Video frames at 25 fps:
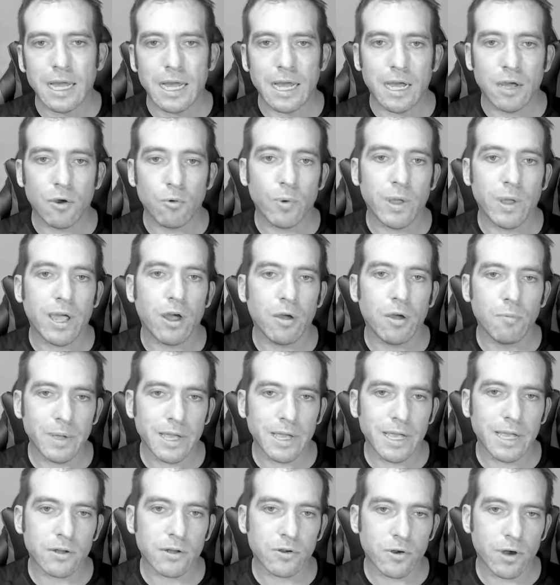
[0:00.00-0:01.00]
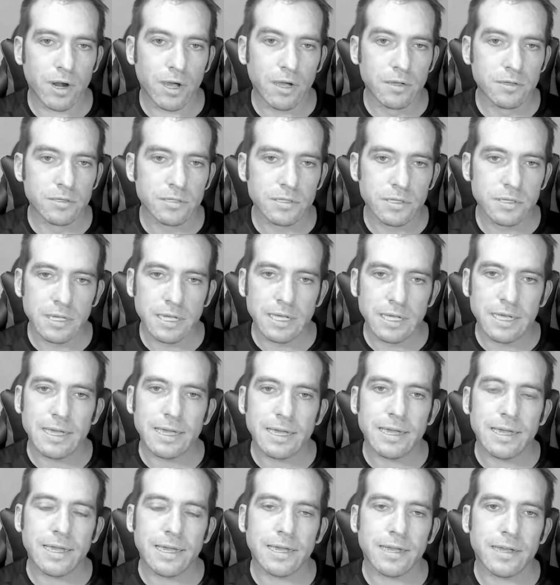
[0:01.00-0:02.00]
We're hoping it grows,
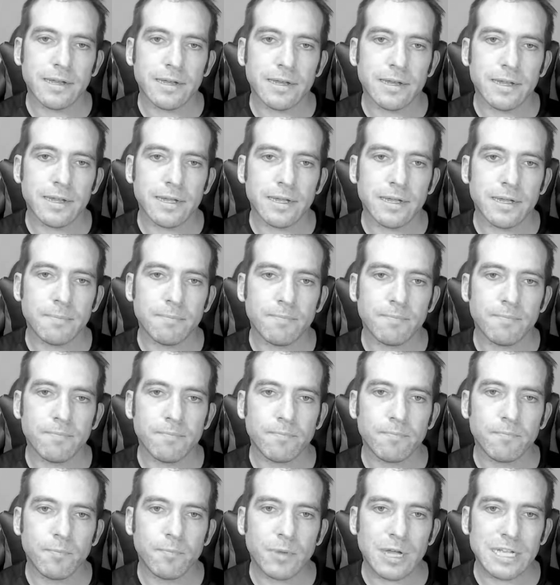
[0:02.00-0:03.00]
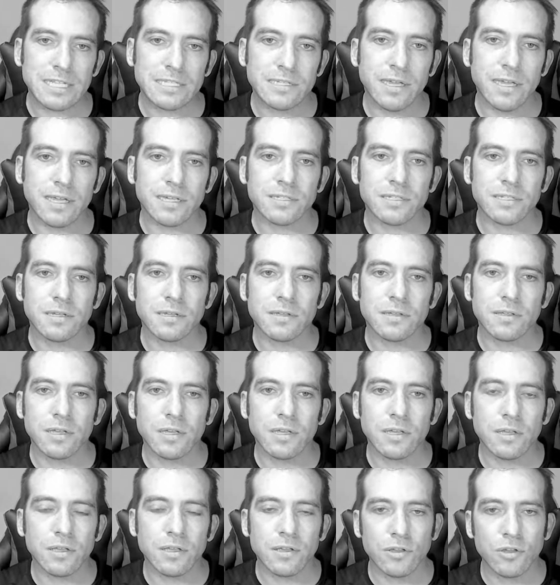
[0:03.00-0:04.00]
and but yes,
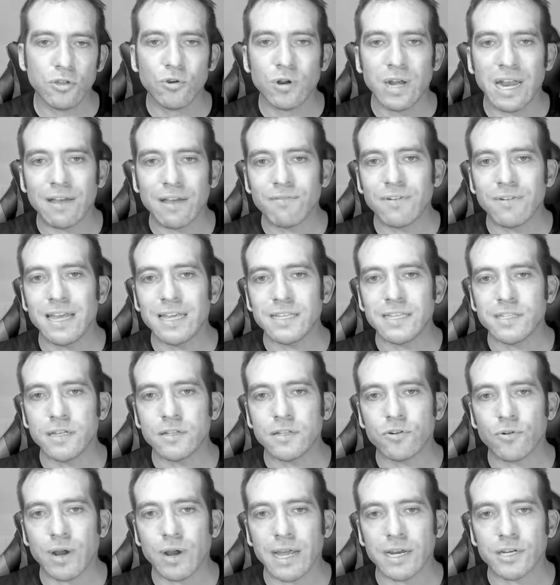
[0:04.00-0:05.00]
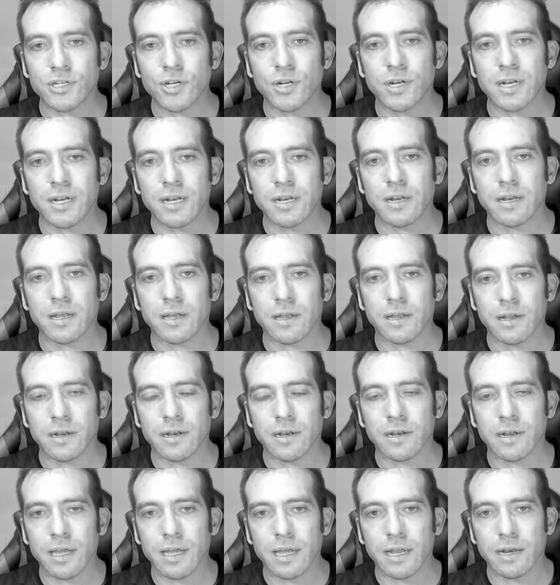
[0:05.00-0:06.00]
you'll have less interaction
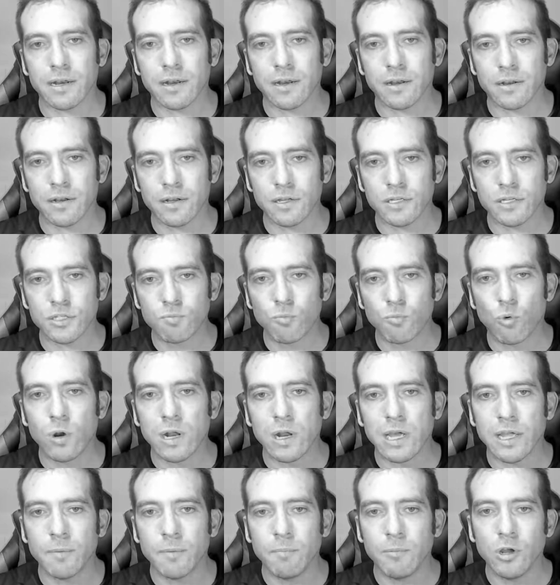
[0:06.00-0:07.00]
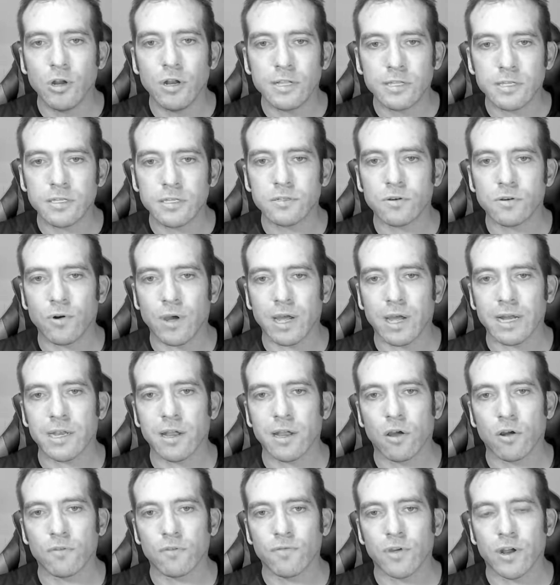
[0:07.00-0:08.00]
and smaller communities right
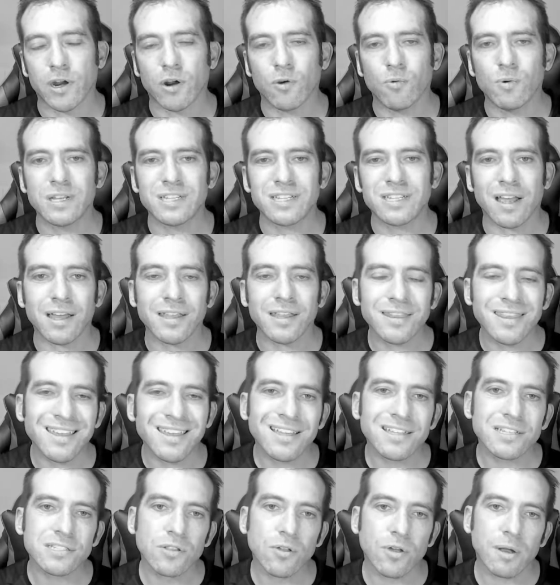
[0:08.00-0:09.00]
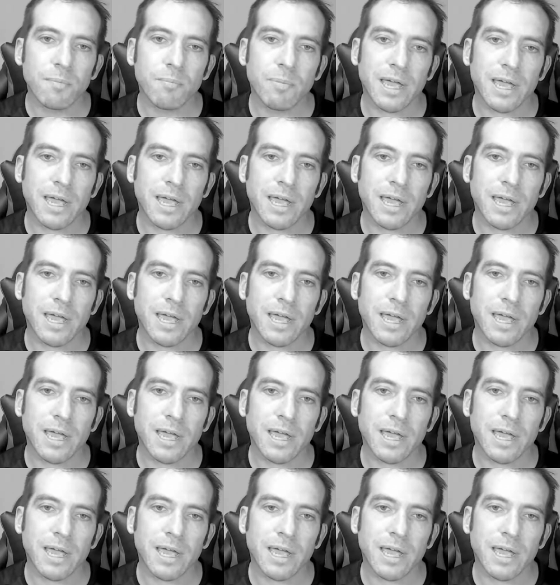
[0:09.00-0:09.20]
now on Vero, which I think is not a